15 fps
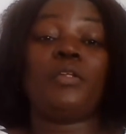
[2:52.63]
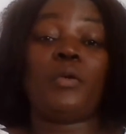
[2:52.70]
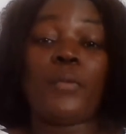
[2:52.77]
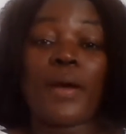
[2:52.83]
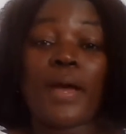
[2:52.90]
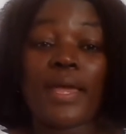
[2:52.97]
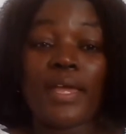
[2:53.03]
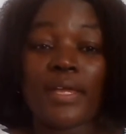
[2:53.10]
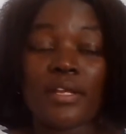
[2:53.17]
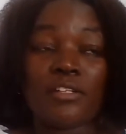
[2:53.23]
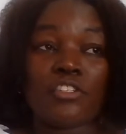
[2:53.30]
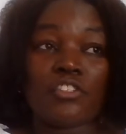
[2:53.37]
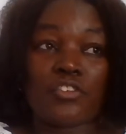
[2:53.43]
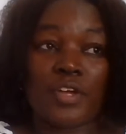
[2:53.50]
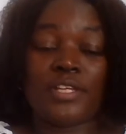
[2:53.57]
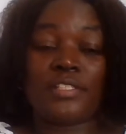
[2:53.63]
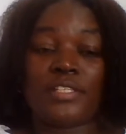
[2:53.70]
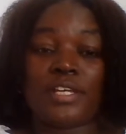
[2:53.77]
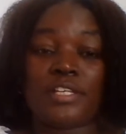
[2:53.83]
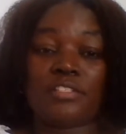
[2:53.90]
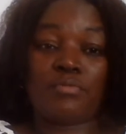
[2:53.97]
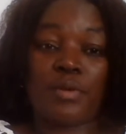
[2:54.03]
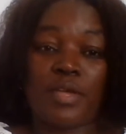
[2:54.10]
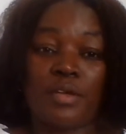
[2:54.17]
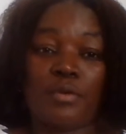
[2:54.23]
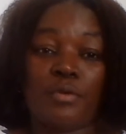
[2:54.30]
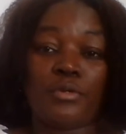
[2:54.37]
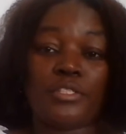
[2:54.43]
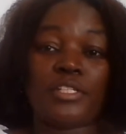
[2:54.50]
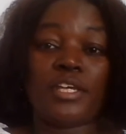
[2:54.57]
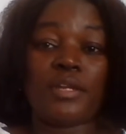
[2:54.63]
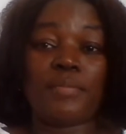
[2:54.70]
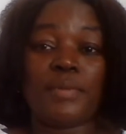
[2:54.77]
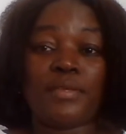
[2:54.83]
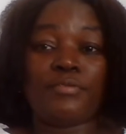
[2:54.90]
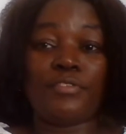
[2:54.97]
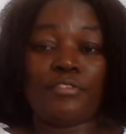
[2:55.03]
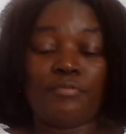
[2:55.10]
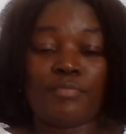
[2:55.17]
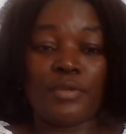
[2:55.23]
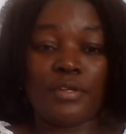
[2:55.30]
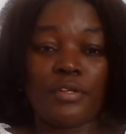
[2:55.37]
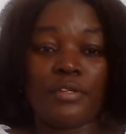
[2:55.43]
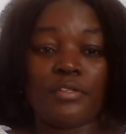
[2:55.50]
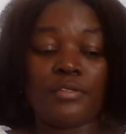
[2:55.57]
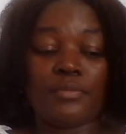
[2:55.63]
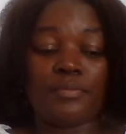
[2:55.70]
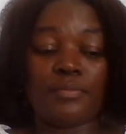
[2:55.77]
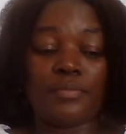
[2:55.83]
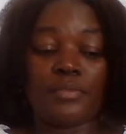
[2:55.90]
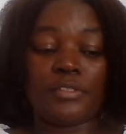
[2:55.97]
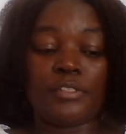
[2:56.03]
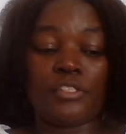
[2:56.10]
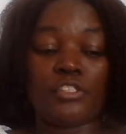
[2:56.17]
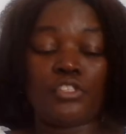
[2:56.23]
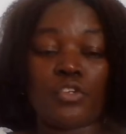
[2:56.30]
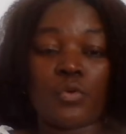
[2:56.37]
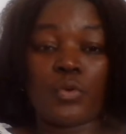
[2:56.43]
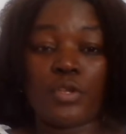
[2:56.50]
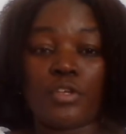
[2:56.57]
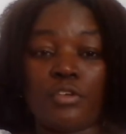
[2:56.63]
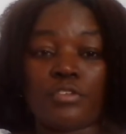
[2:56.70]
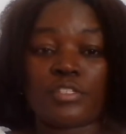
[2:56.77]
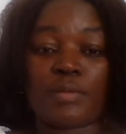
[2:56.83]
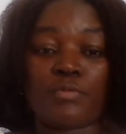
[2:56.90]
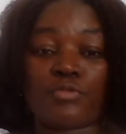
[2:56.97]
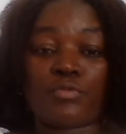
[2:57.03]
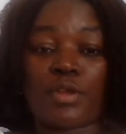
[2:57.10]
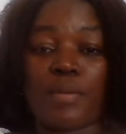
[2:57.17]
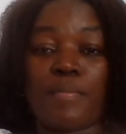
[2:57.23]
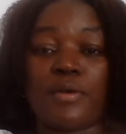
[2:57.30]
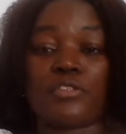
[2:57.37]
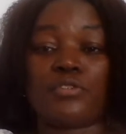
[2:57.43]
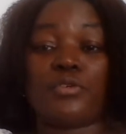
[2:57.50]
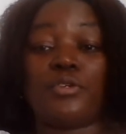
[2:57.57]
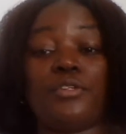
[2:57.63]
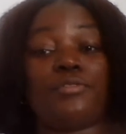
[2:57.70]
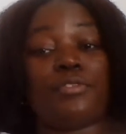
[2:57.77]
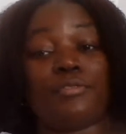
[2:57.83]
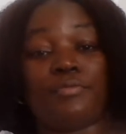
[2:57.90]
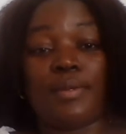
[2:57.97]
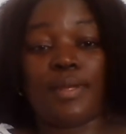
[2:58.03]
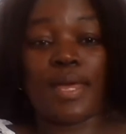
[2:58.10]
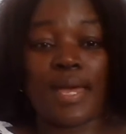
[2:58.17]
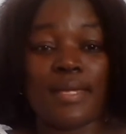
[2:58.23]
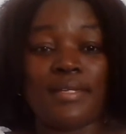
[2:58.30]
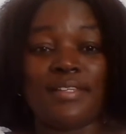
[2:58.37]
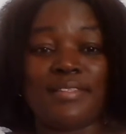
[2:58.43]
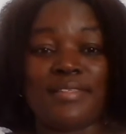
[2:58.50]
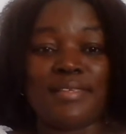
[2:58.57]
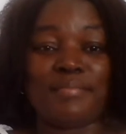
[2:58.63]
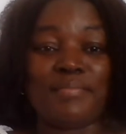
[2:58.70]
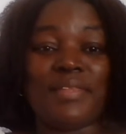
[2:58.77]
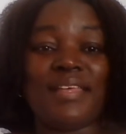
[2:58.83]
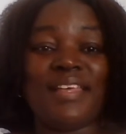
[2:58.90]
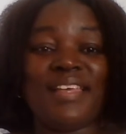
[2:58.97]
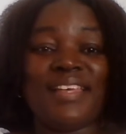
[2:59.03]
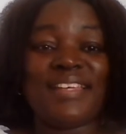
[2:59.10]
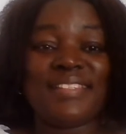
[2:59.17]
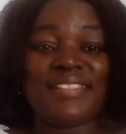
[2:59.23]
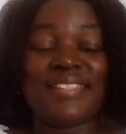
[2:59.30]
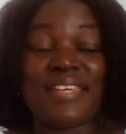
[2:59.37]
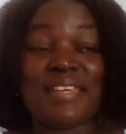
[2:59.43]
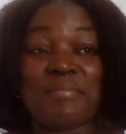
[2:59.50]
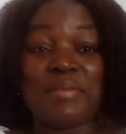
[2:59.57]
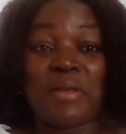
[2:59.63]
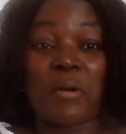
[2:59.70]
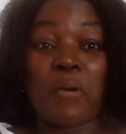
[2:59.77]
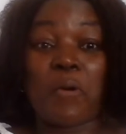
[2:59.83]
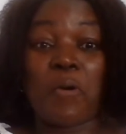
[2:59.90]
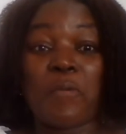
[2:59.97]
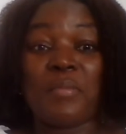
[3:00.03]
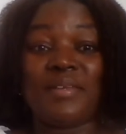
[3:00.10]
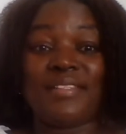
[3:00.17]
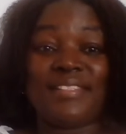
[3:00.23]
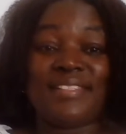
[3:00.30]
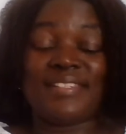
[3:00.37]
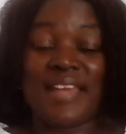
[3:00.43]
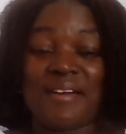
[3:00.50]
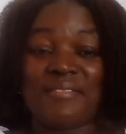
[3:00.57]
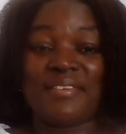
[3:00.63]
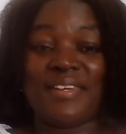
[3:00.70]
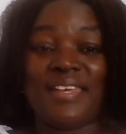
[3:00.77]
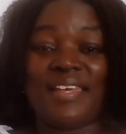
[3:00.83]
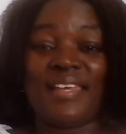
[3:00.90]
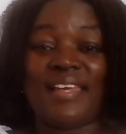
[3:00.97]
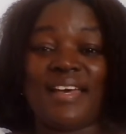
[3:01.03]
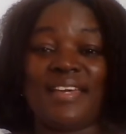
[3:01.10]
go ahead and try it as well, or tell me if you've been showing your subscribers or if you've been hiding them. Tell me in a comment down there